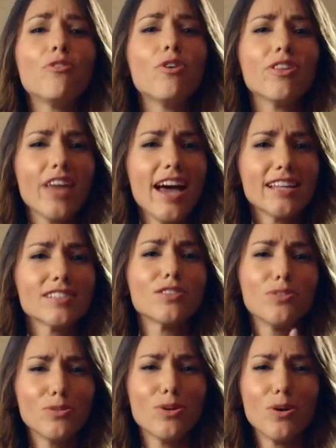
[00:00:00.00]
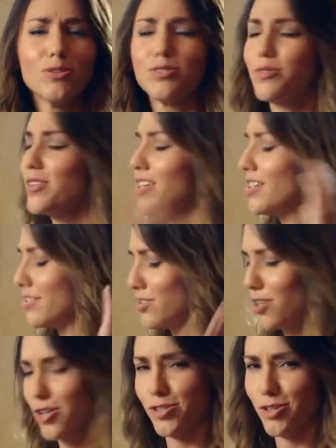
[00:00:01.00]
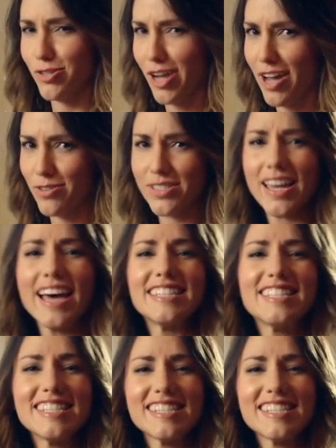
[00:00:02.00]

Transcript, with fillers: for that, you go to the Tusker House at